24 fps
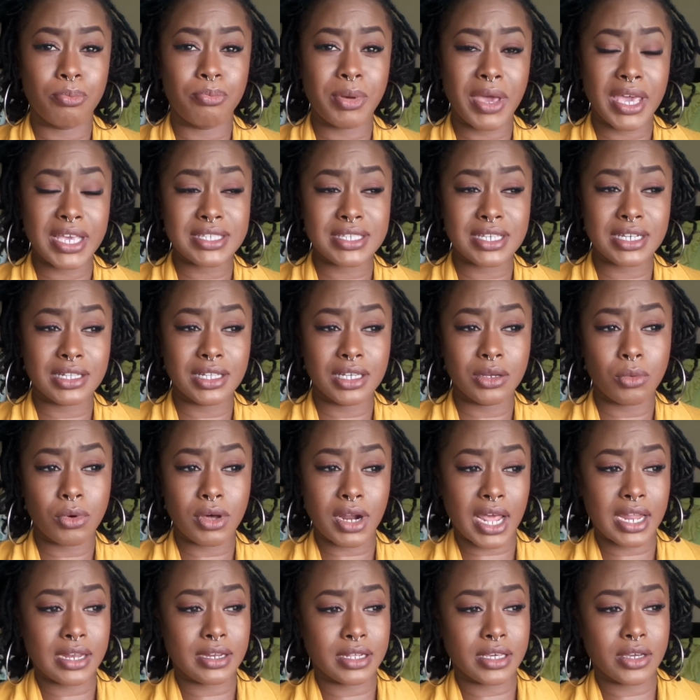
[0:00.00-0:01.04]
Basically
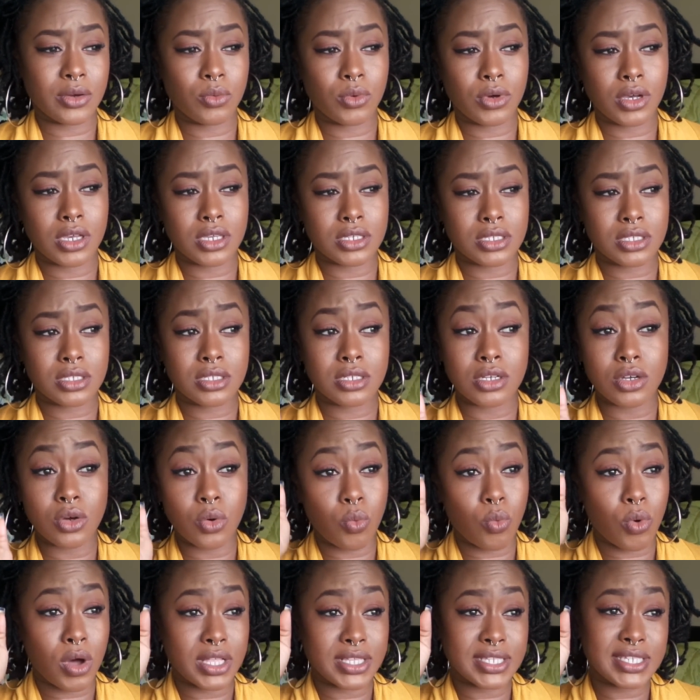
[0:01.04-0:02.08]
what I did was took
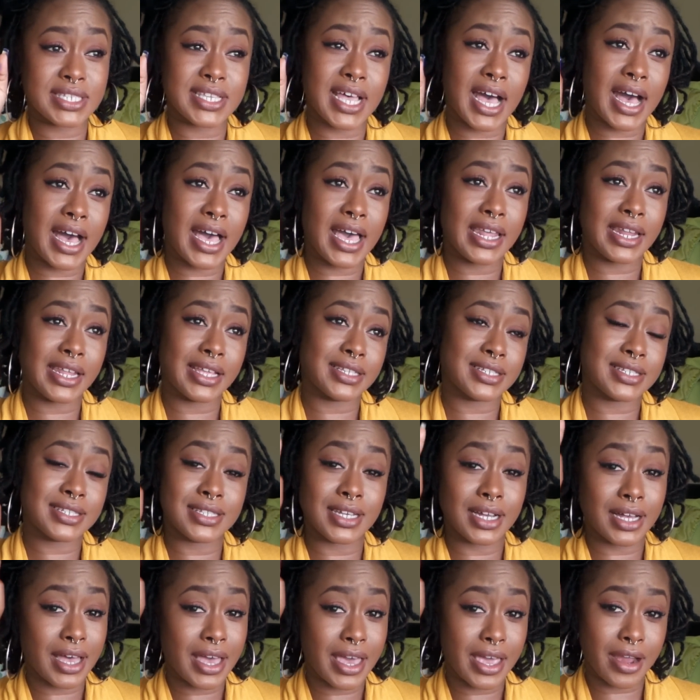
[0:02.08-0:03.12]
one side and
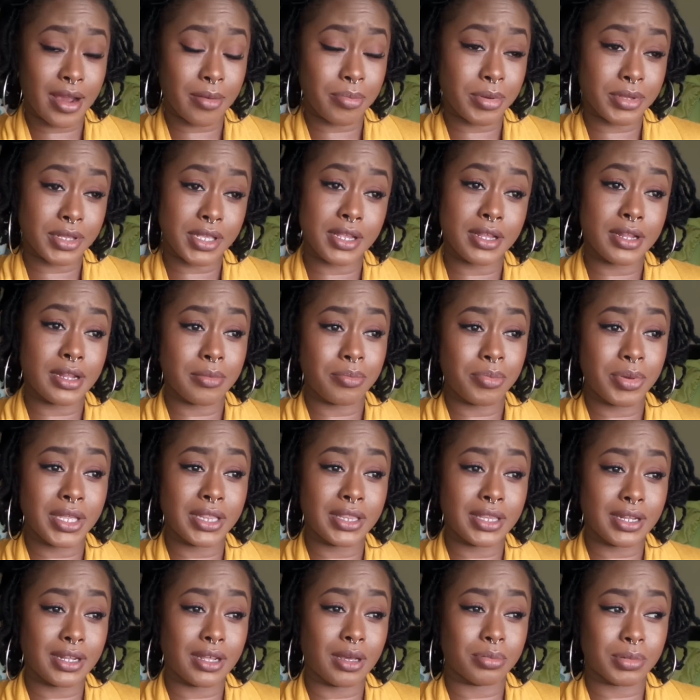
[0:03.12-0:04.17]
stuck a hairpin in it and
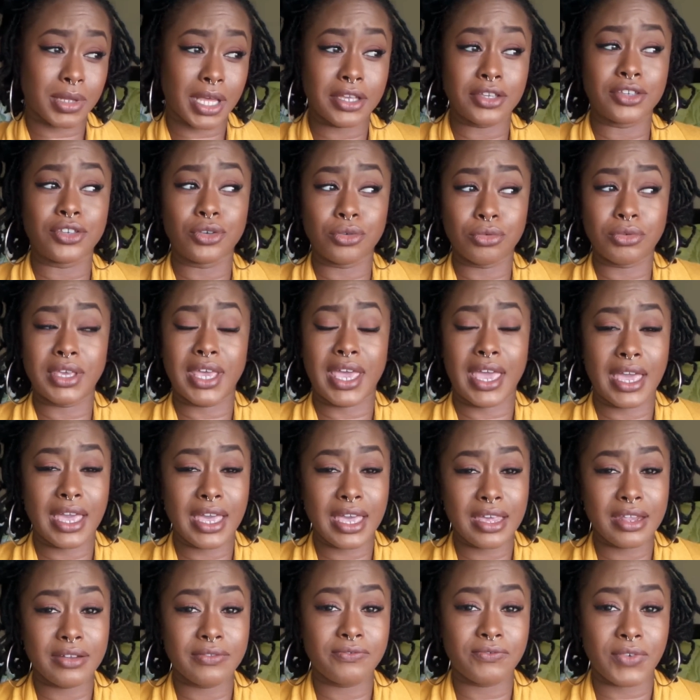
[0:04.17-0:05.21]
pinned it up. Like, you
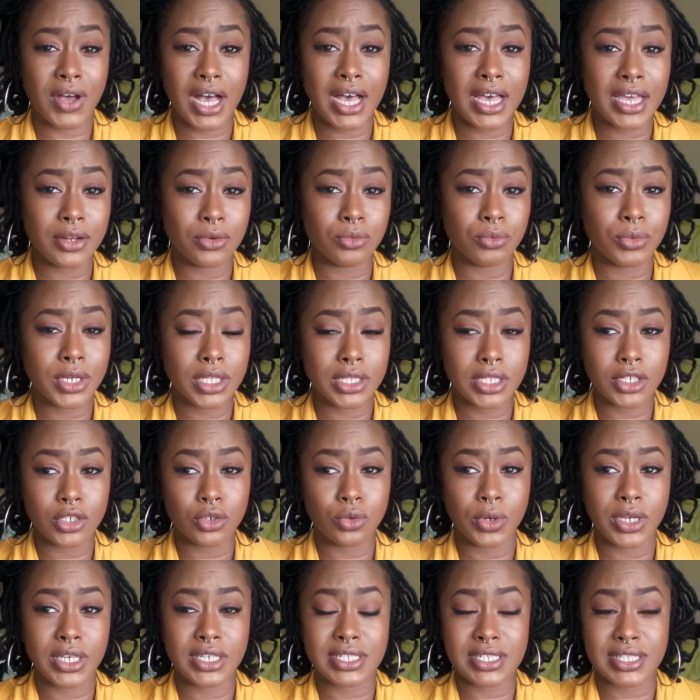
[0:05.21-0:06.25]
can find really
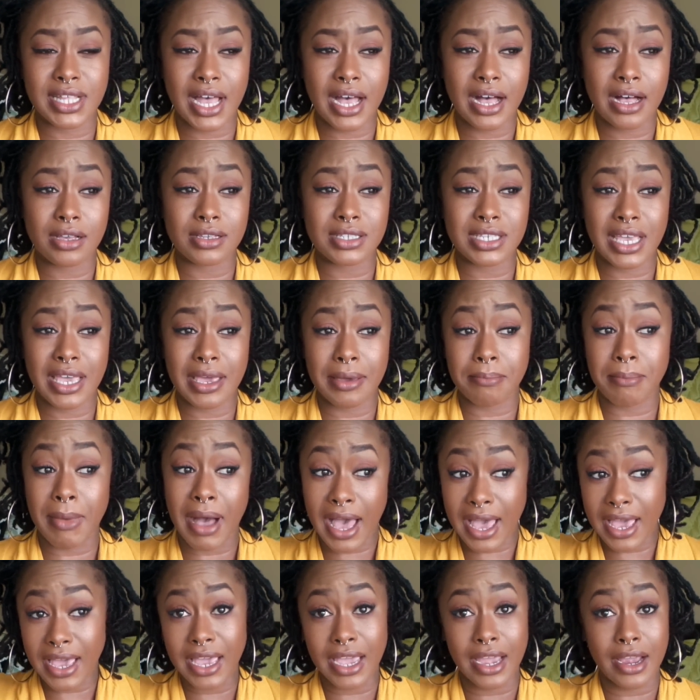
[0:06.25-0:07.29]
quick styles, and
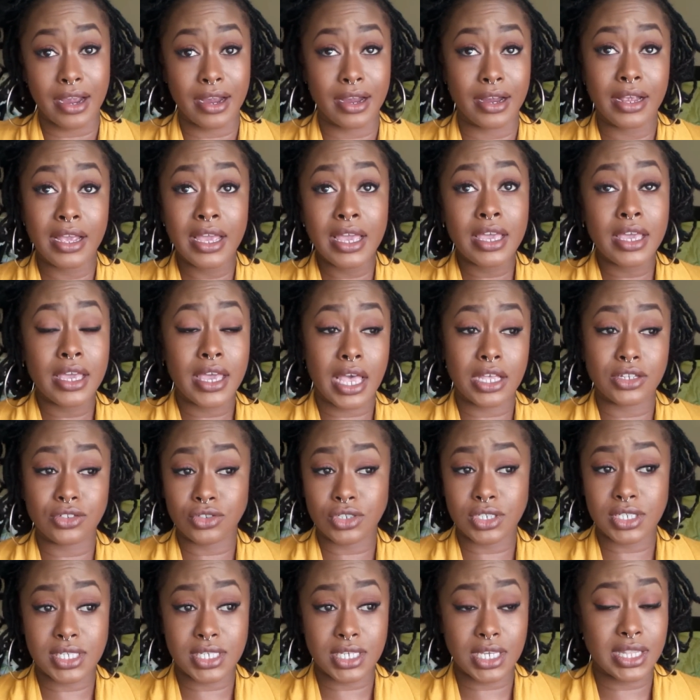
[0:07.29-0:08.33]
my hair, as you
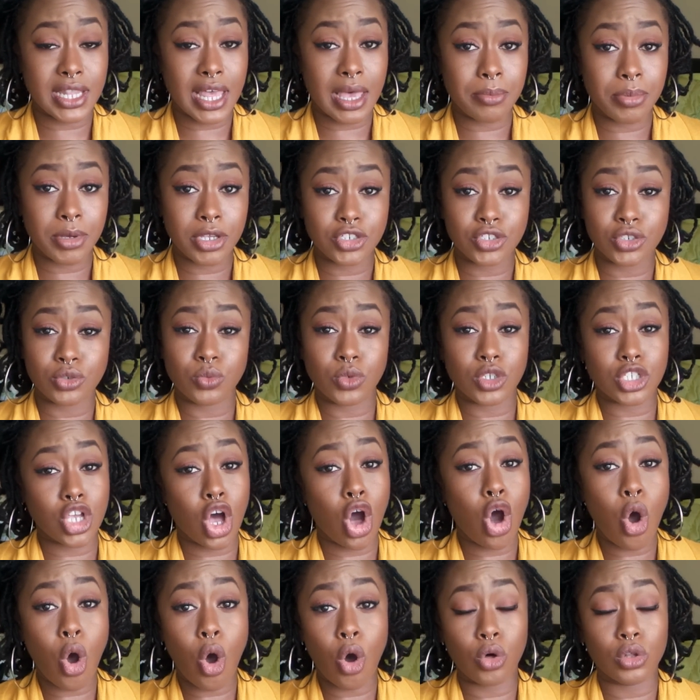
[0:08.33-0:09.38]
can see in that picture, was
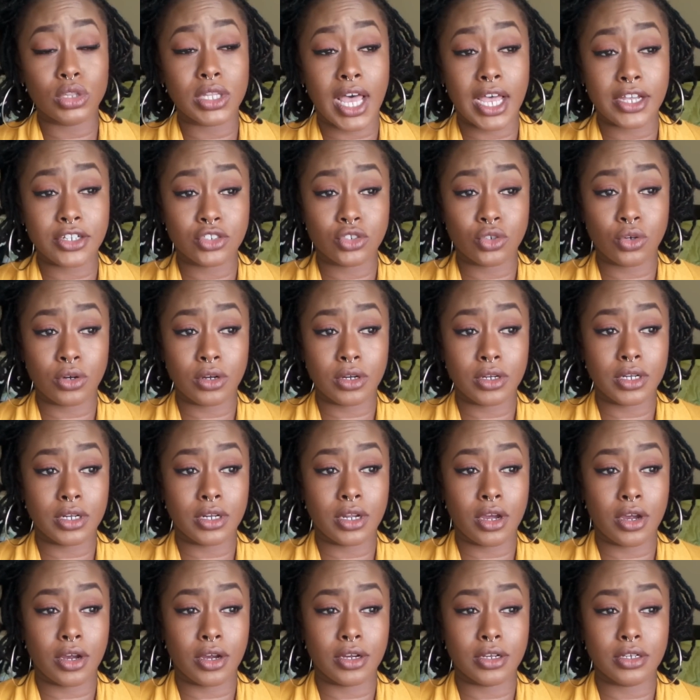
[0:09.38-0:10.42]
a whole lot shorter than
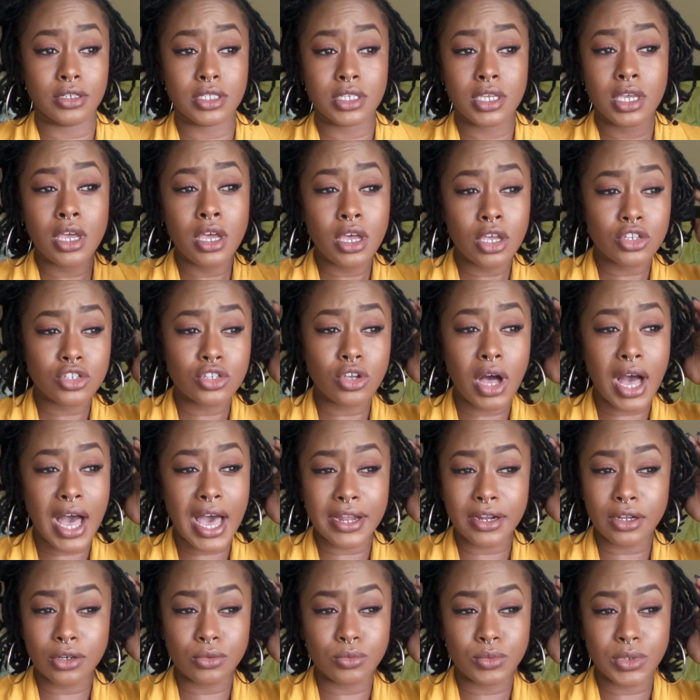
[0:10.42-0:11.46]
hers. So
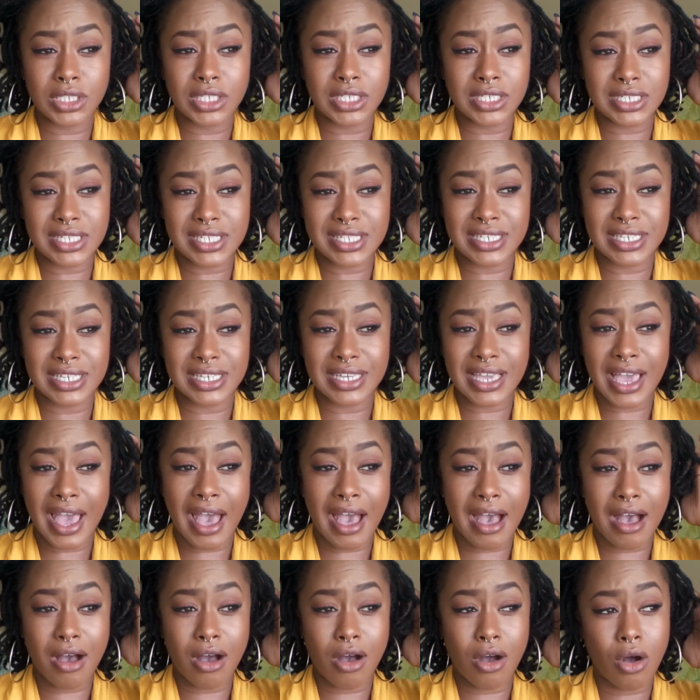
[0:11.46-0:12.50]
I don't really see
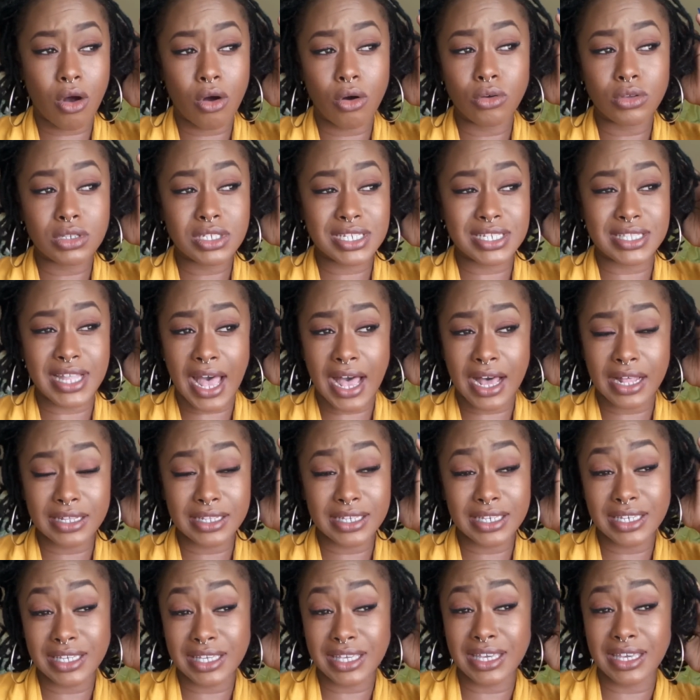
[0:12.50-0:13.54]
how
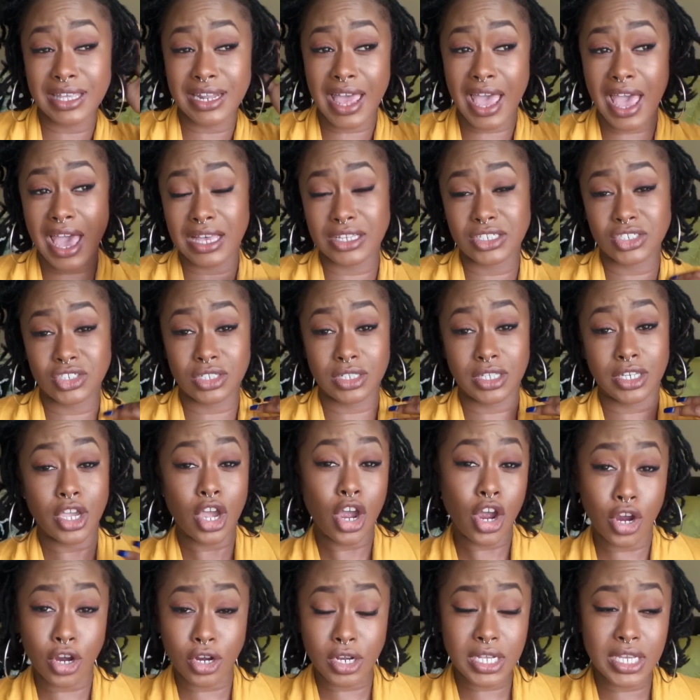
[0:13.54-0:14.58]
styling can actually
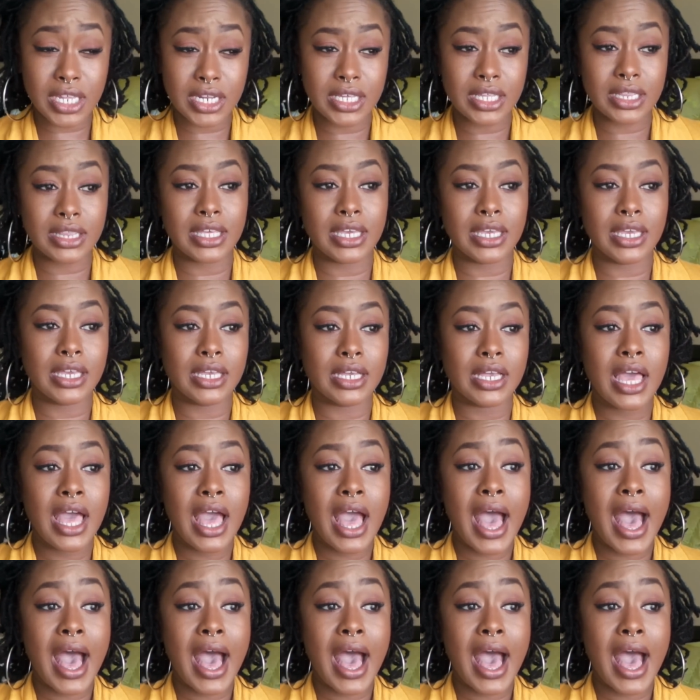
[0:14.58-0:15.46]
hurt anything.